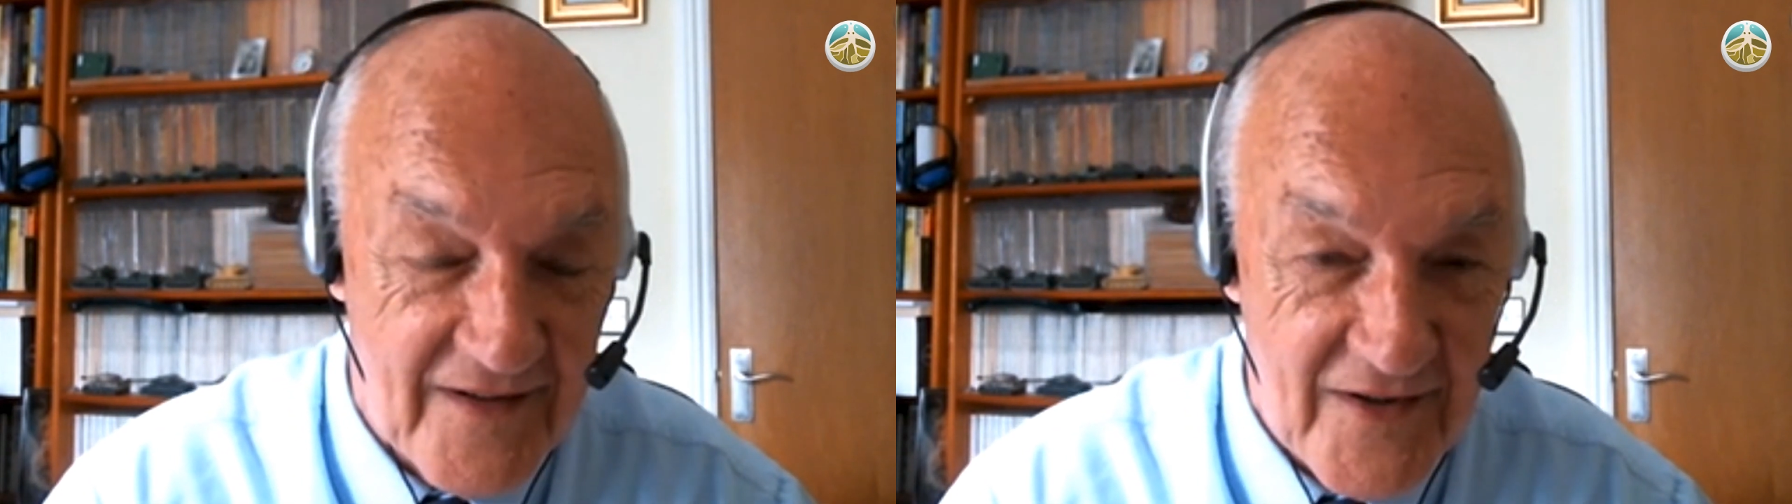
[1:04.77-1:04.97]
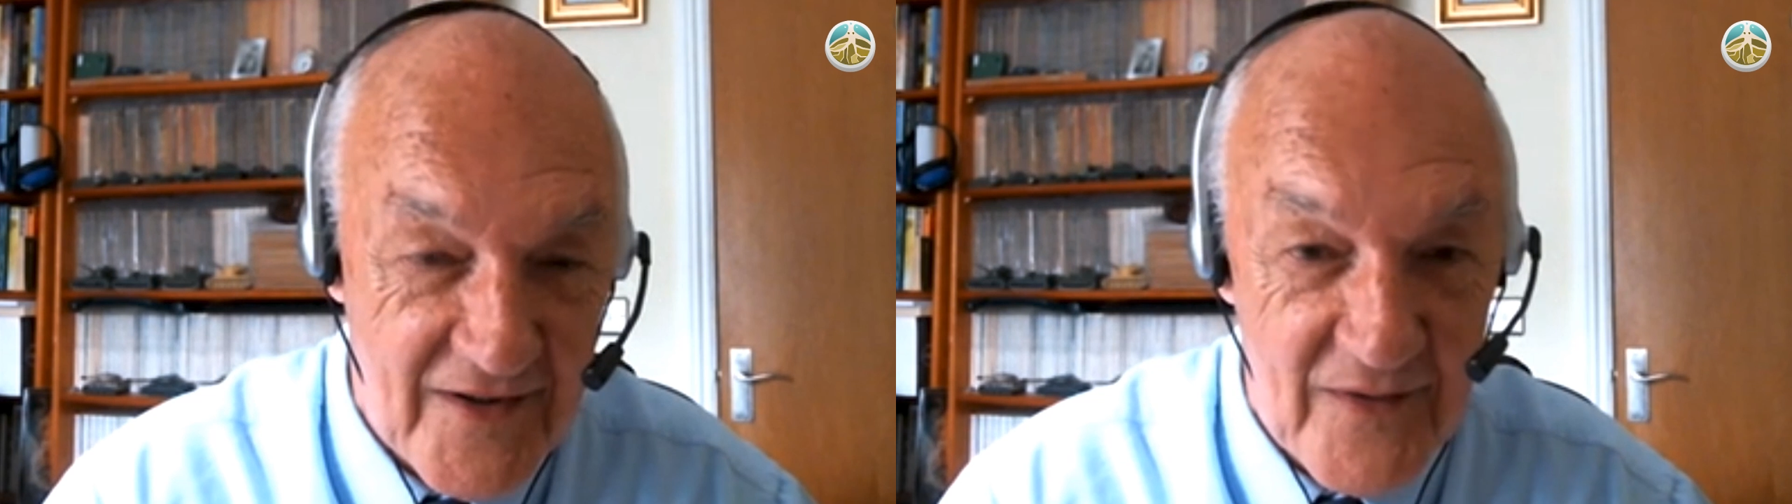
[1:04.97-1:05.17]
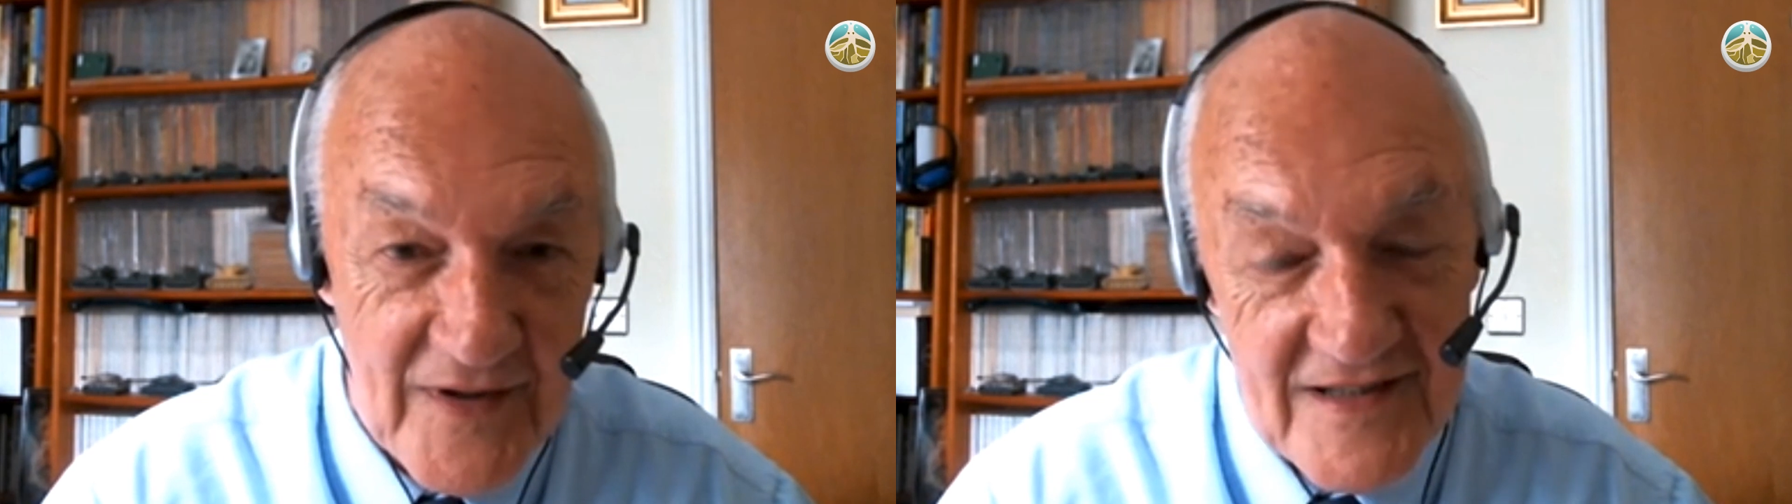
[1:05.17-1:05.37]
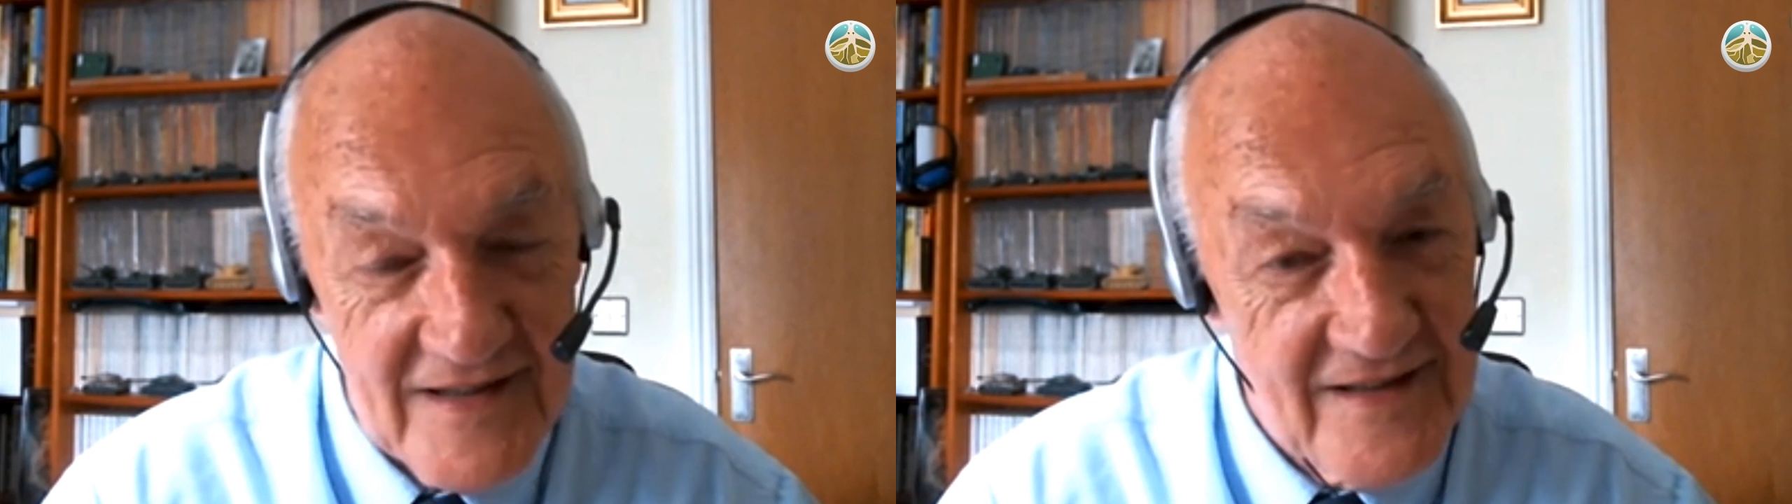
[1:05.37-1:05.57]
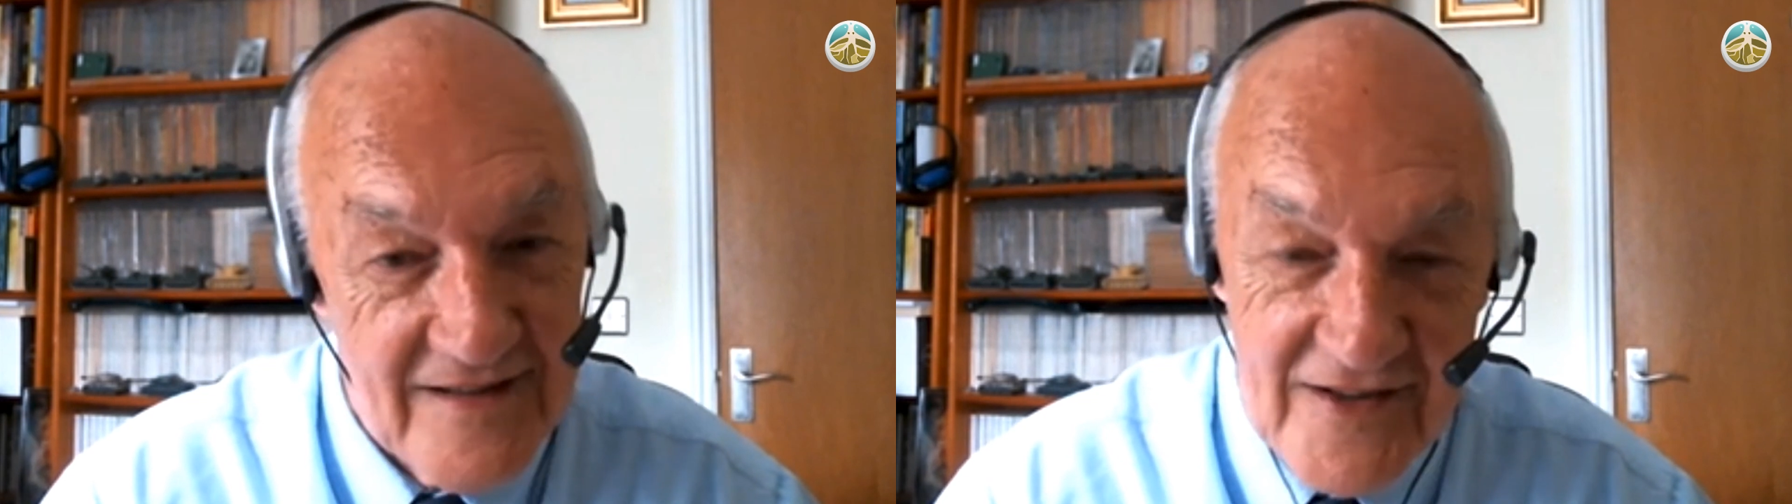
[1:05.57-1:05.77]
units
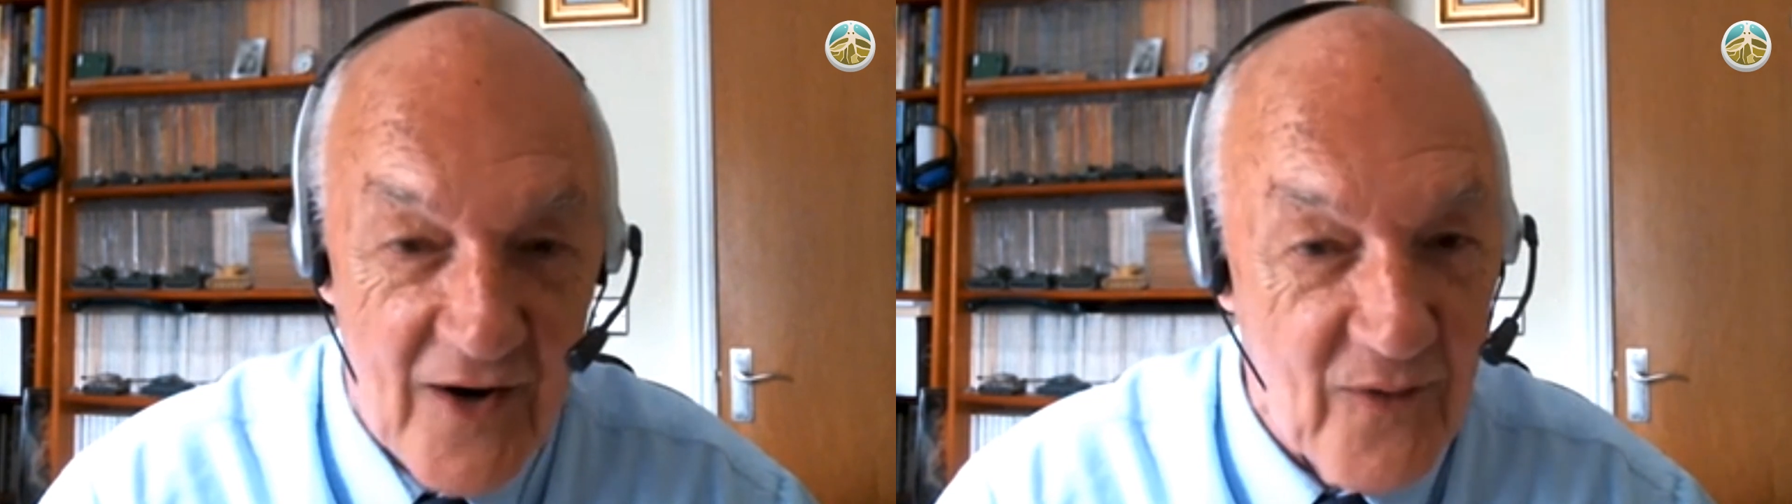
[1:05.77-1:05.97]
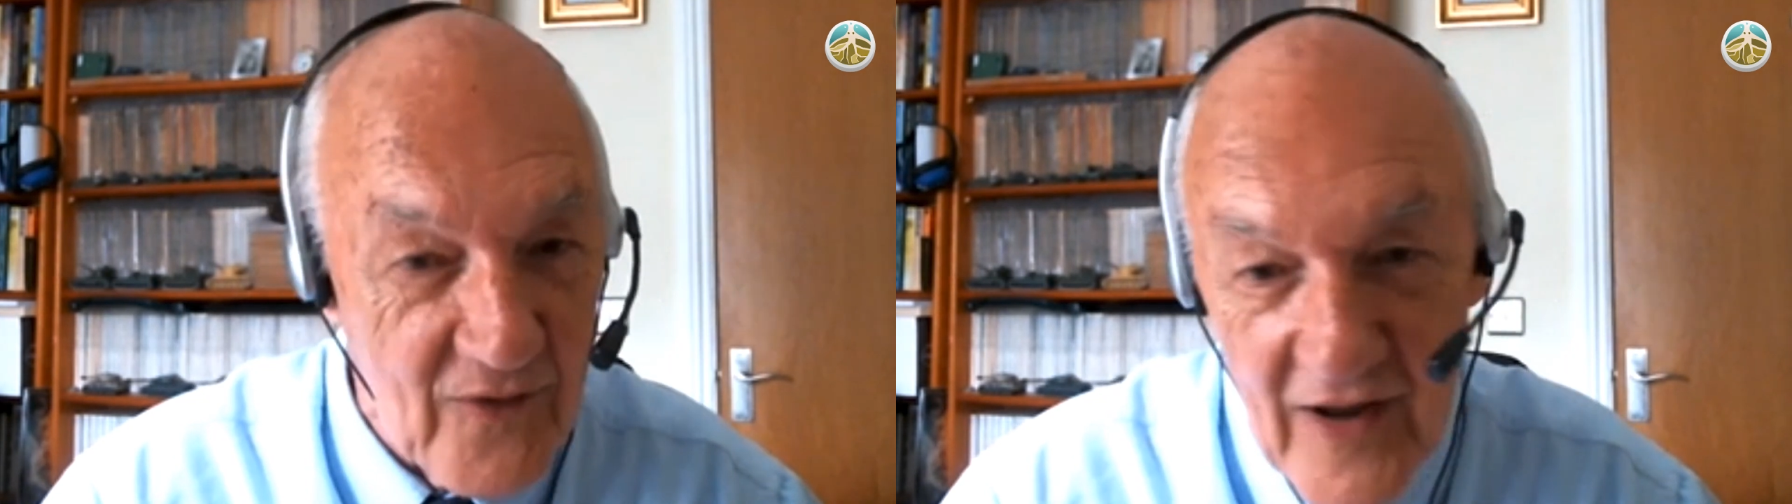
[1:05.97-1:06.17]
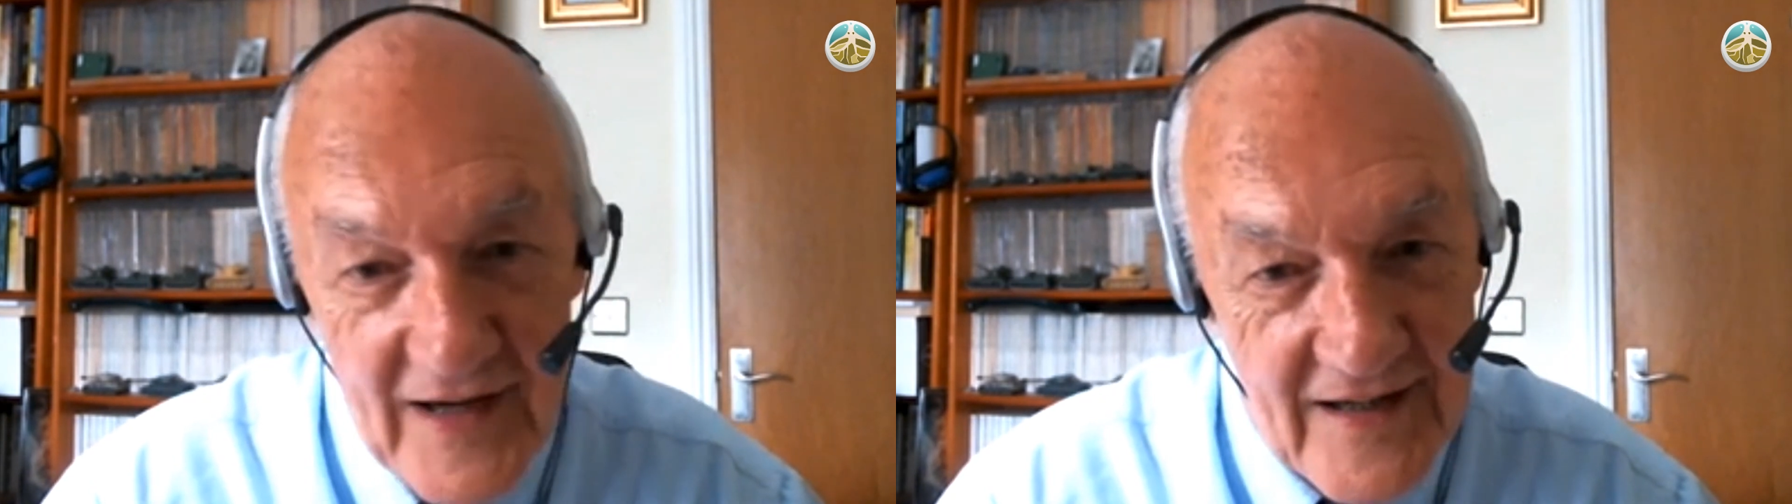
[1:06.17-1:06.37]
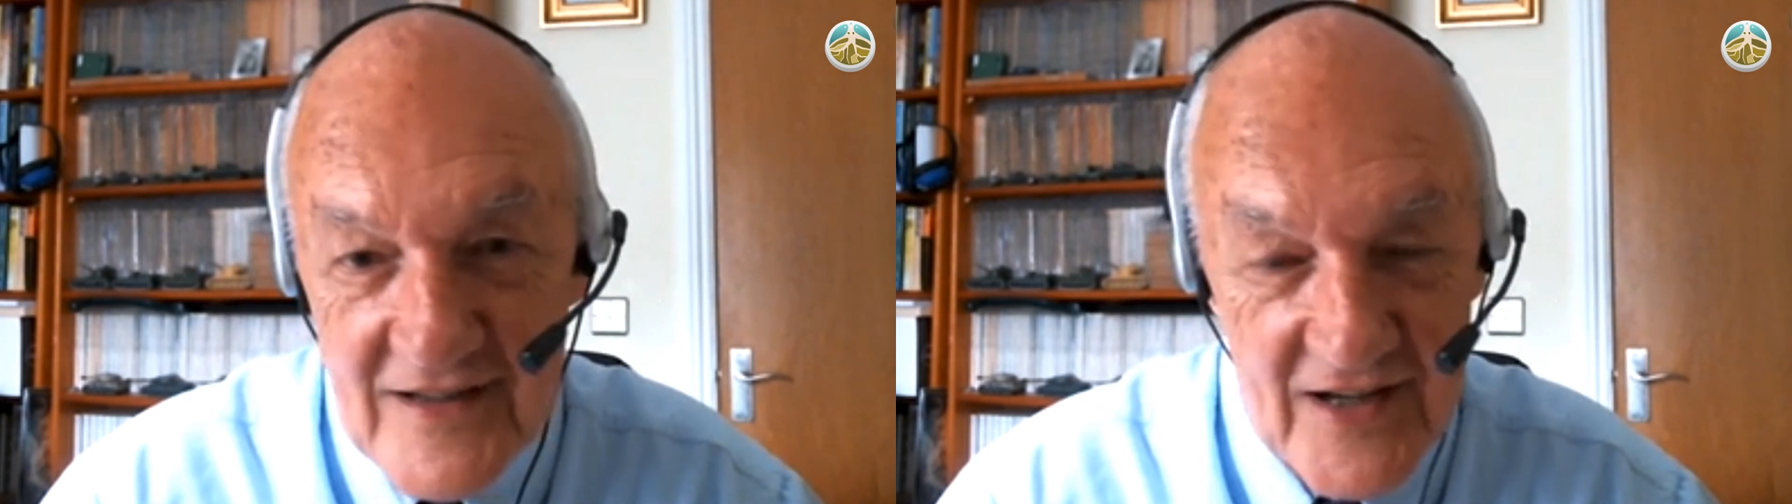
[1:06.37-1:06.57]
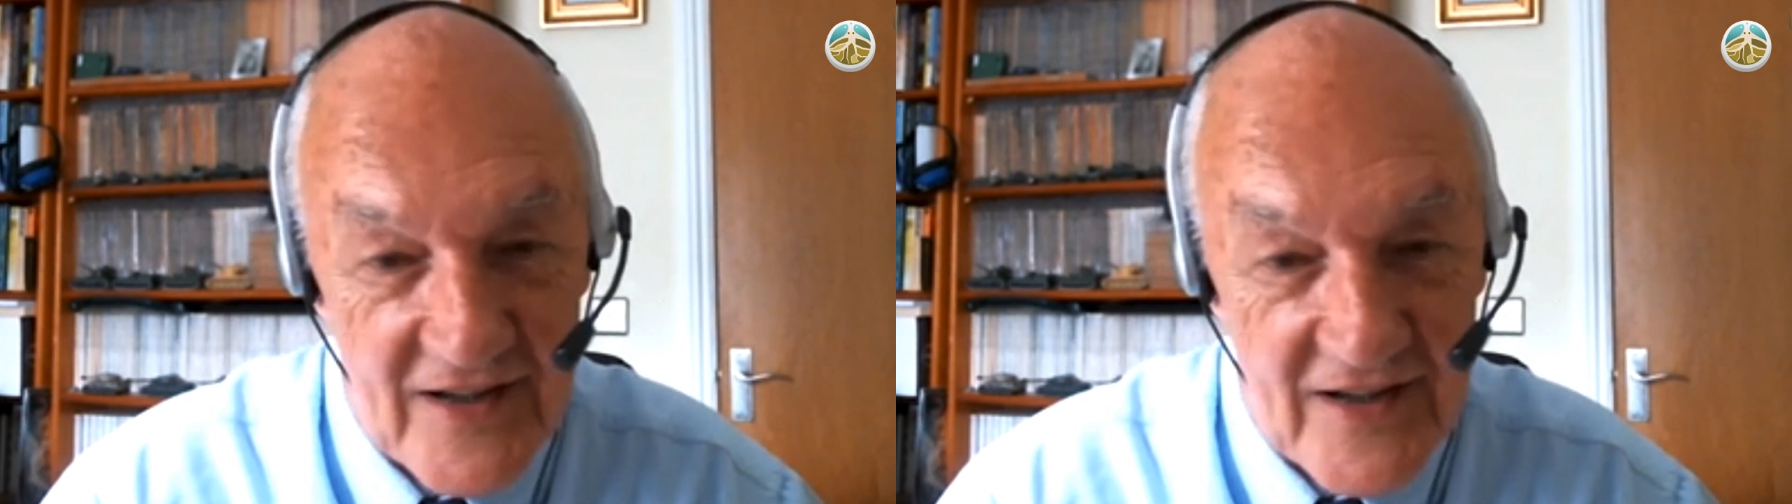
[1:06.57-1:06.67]
don't like each